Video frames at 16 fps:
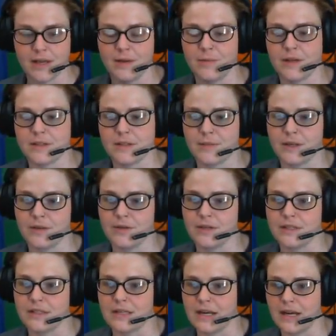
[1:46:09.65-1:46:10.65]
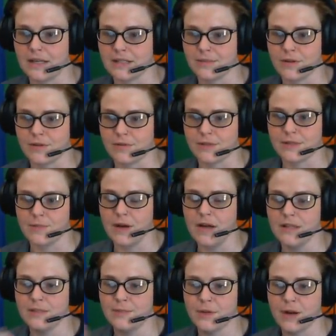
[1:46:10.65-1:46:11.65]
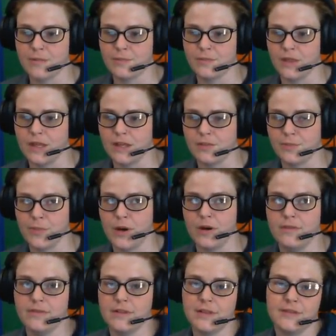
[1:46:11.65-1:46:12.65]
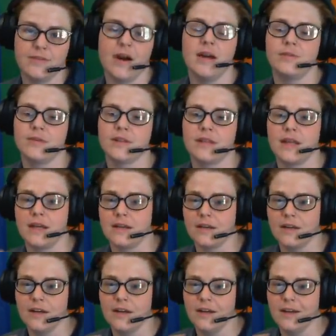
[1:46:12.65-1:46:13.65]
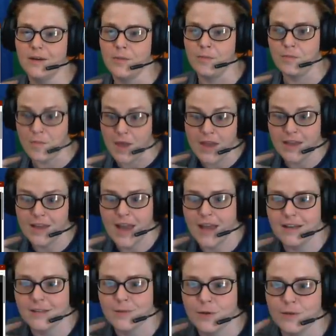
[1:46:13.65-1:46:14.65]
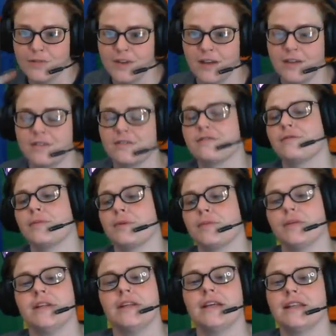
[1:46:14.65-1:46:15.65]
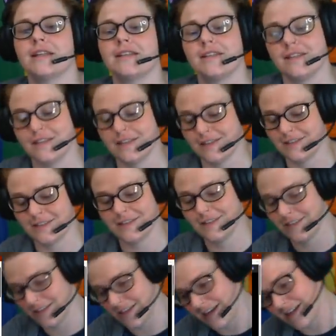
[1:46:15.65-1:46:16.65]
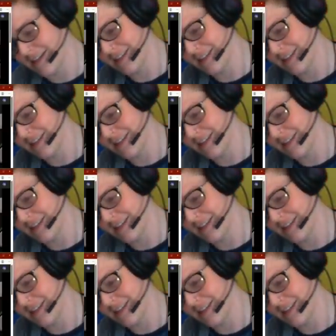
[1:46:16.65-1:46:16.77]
I'm not somebody who gets an ASMR response, but I'm like perfectly fine with like making ASMR videos for people. Like that's not